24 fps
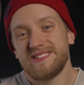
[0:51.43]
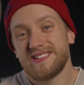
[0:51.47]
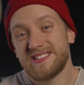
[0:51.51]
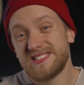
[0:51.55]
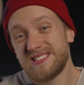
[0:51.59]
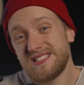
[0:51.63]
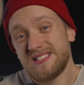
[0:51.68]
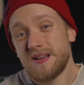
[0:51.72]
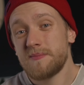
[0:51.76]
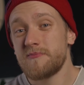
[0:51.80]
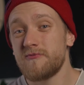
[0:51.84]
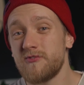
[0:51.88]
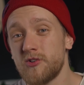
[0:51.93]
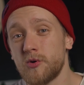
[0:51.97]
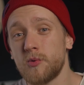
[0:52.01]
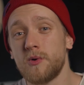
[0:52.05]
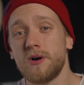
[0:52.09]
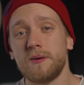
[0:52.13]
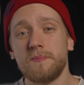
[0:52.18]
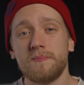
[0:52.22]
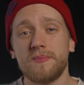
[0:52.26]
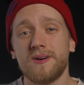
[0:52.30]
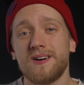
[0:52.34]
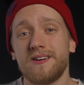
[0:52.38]
Except for
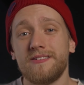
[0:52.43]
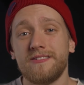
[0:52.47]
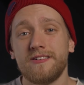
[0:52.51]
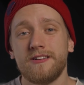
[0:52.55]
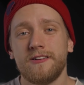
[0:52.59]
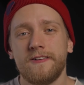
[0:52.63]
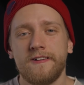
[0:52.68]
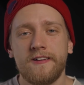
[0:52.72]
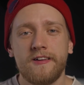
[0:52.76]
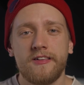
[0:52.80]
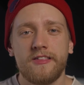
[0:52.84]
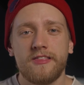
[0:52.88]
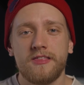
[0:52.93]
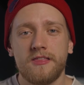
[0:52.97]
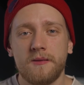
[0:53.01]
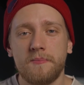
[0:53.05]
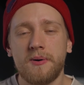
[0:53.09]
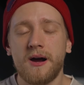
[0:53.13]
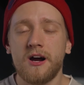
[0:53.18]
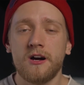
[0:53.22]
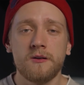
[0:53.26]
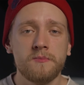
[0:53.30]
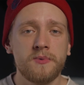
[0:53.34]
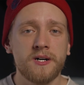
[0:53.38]
one part. The
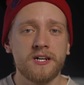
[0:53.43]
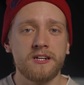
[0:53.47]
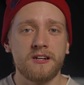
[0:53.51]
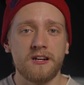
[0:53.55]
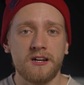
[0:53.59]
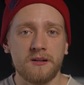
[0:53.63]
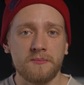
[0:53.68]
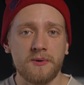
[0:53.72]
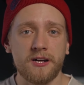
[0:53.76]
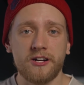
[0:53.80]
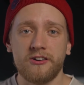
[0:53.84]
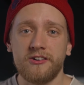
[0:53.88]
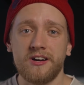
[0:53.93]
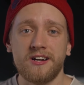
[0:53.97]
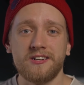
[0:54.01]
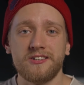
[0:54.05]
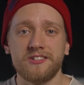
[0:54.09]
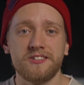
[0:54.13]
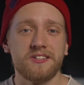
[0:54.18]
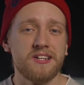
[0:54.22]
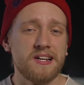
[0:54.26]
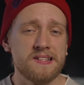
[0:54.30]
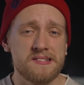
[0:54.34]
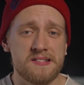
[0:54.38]
power button on my
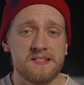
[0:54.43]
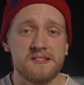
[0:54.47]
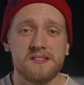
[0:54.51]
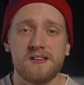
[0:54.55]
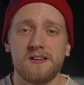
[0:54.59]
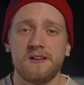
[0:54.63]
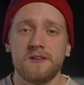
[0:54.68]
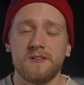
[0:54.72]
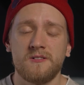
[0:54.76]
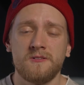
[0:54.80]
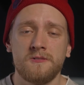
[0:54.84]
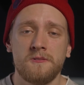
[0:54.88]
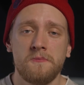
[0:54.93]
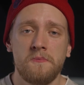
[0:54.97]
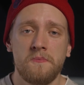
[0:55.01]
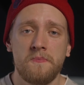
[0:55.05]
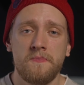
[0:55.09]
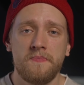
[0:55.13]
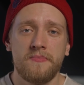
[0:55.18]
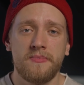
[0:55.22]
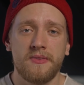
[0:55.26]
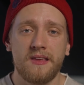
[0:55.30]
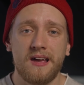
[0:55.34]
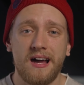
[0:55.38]
grinder doesn't toggle.